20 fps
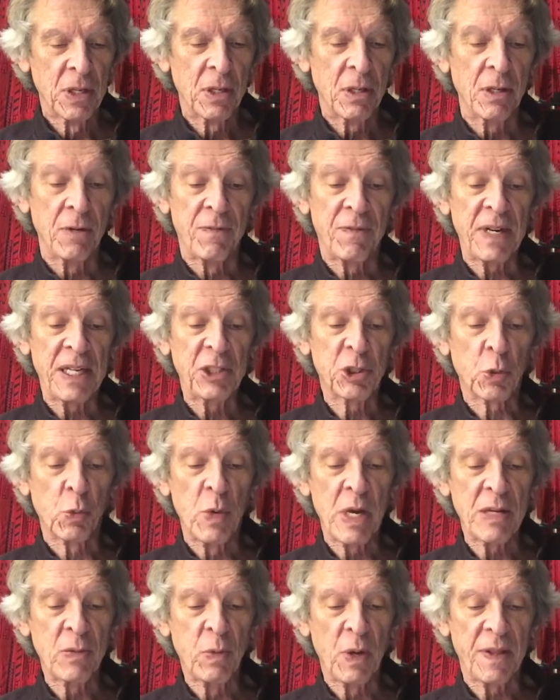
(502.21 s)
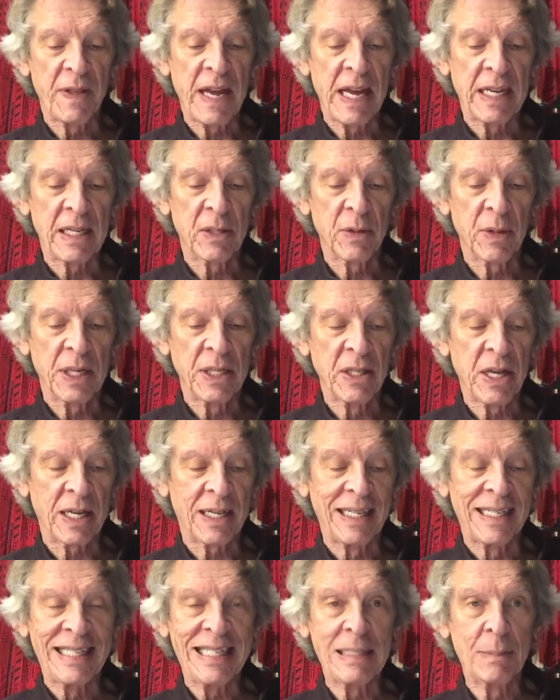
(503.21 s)
her face red with anger and not a
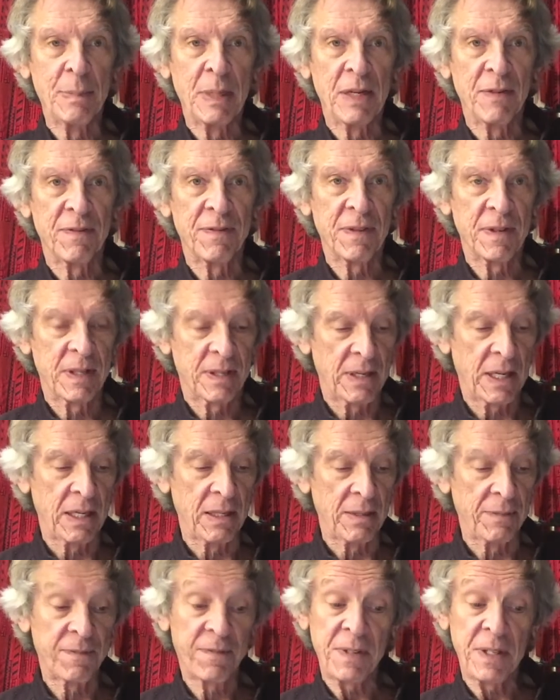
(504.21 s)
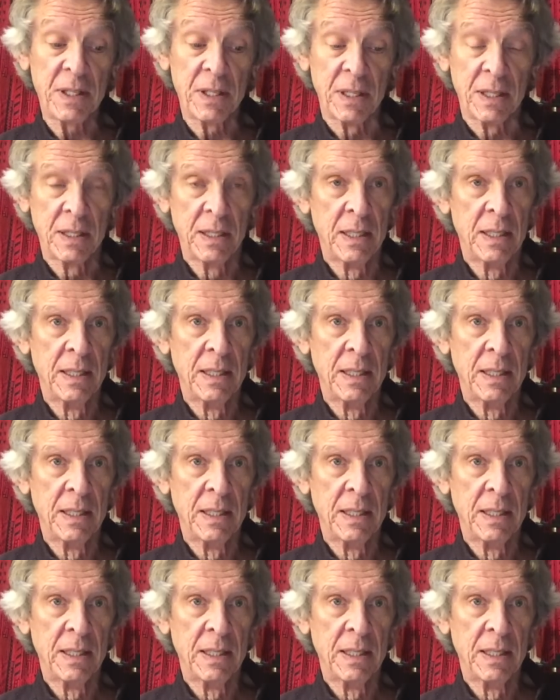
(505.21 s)
little bit of fear.